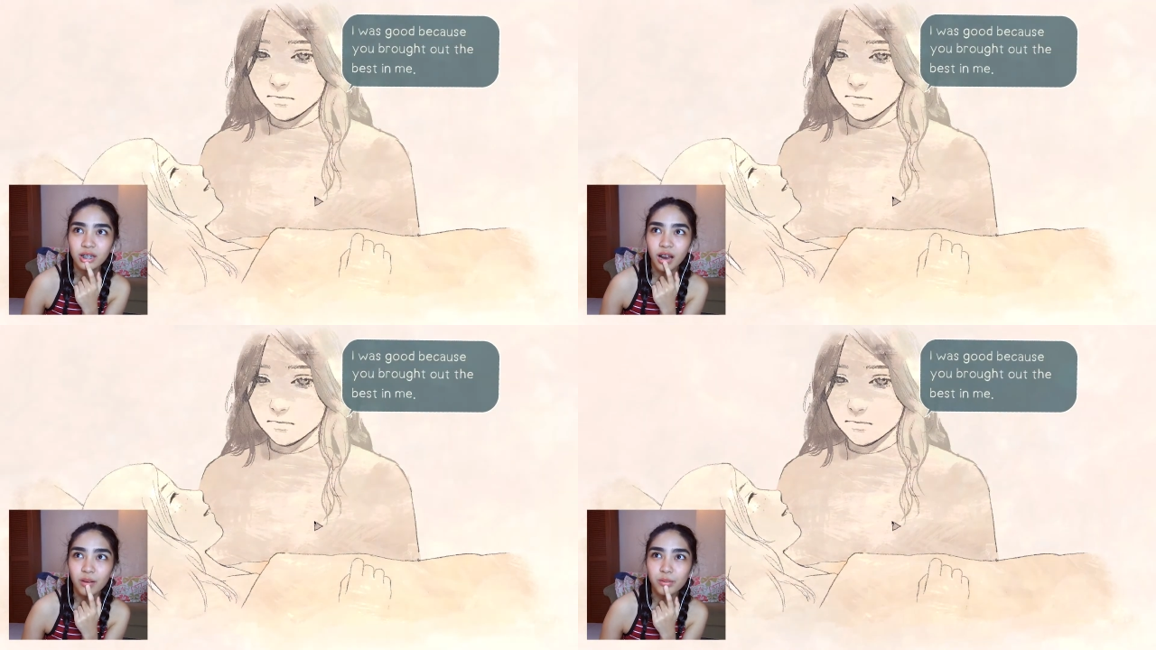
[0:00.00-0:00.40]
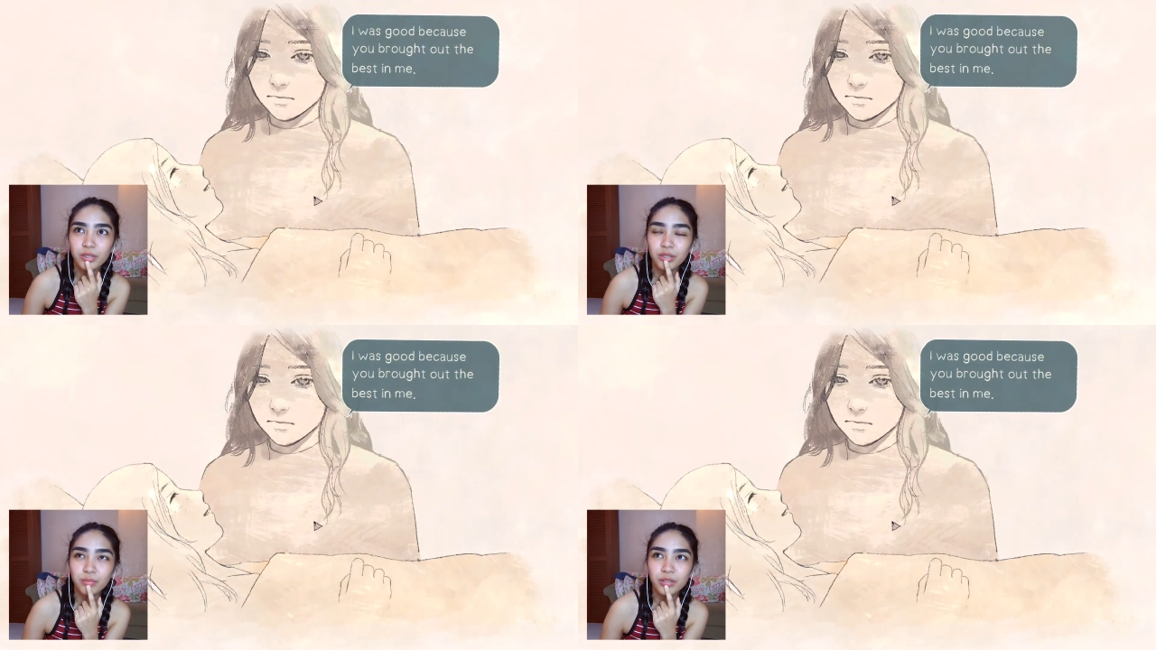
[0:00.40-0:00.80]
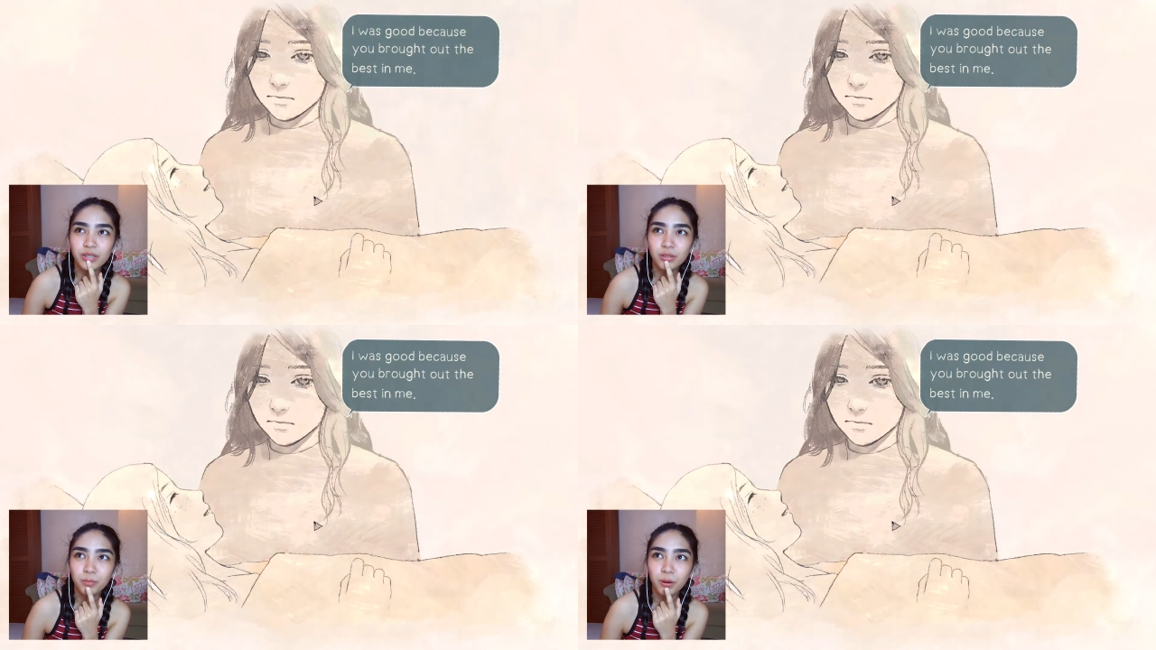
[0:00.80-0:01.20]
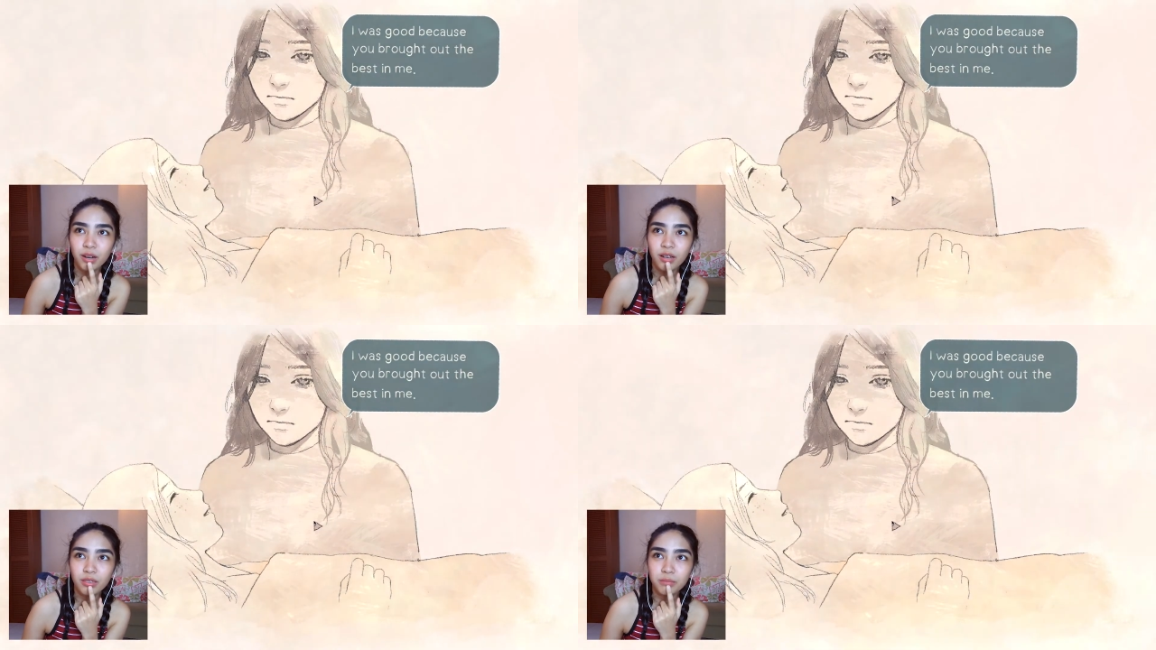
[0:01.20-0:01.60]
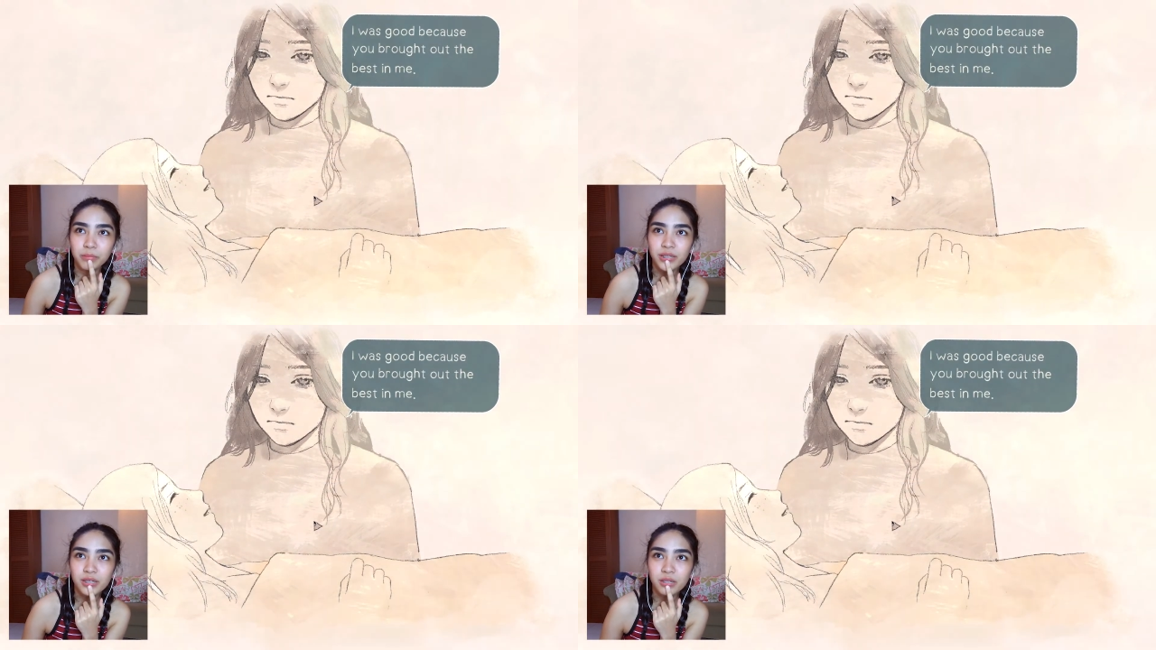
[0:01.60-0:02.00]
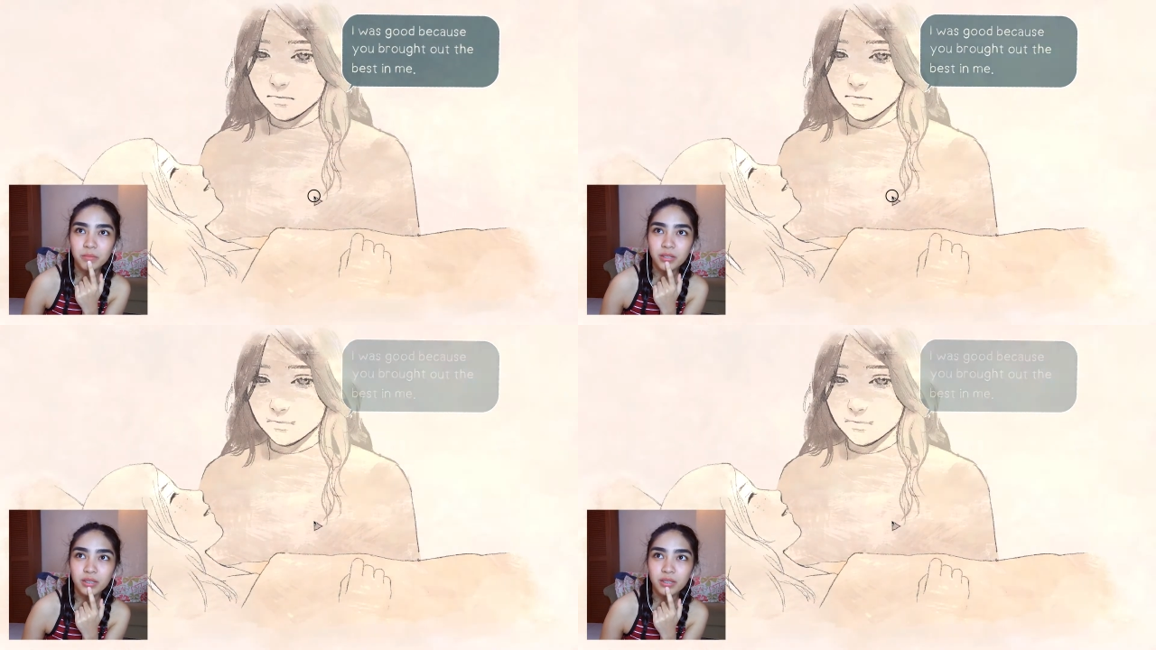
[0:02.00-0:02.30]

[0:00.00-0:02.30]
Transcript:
Speaker 1: I was good because you brought out the best in me.